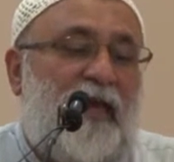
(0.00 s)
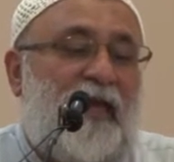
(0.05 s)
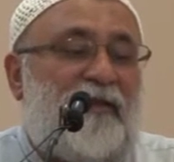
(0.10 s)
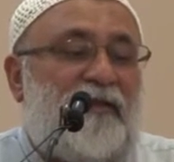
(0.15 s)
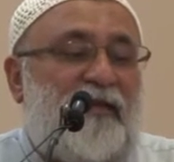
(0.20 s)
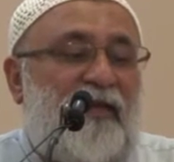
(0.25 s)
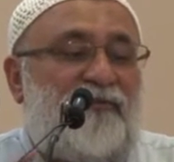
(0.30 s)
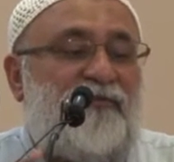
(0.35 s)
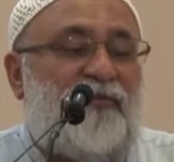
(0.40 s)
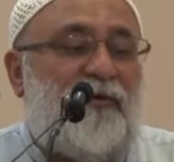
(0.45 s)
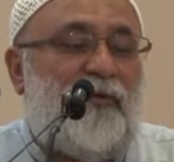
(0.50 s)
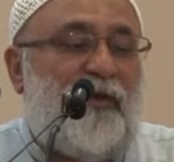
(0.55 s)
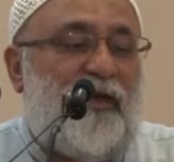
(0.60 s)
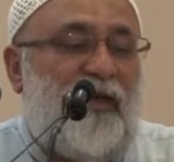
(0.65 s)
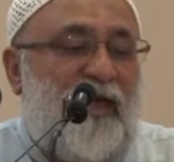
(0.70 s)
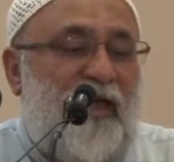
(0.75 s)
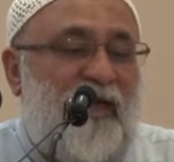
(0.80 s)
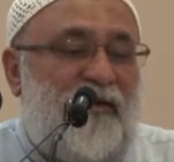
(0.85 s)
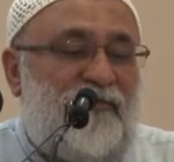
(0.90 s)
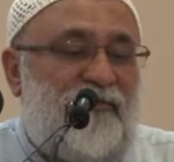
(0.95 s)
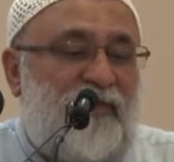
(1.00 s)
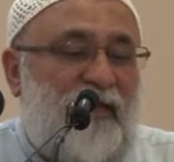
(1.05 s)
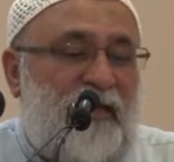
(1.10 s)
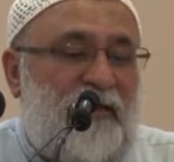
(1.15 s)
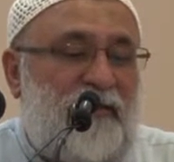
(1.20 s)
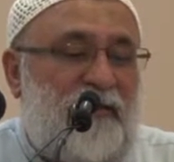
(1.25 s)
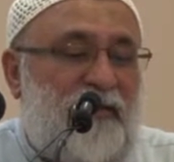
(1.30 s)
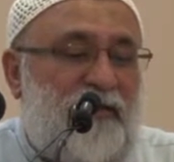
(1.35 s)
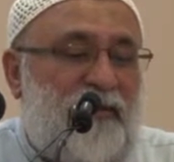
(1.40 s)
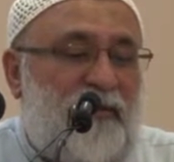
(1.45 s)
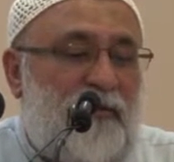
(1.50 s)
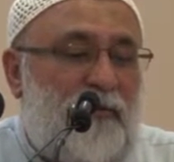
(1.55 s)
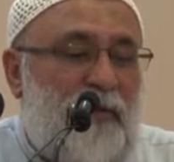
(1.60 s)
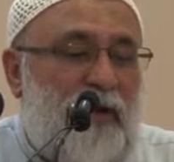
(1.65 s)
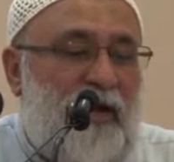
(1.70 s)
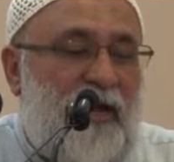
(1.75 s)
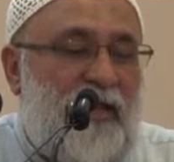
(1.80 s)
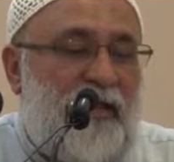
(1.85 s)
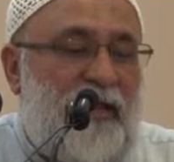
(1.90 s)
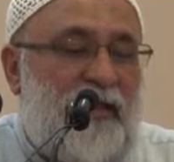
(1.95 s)
And therefore we have in the
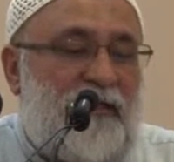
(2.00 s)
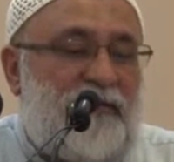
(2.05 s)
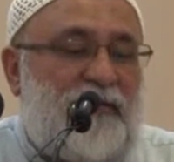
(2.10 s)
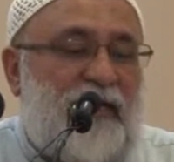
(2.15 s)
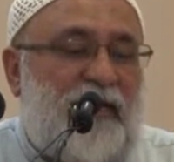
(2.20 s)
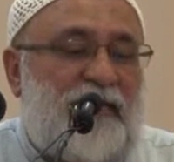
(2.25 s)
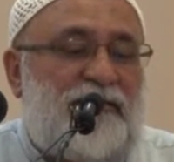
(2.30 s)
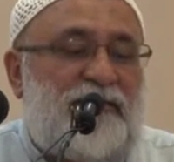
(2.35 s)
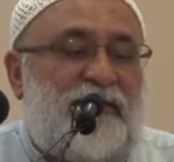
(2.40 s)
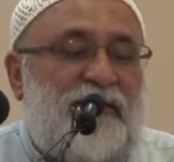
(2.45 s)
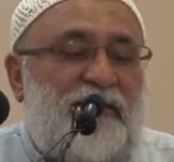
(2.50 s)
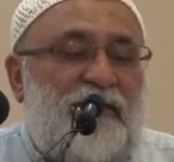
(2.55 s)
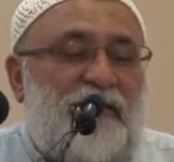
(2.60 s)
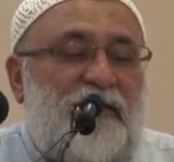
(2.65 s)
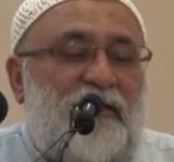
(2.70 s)
riwayah that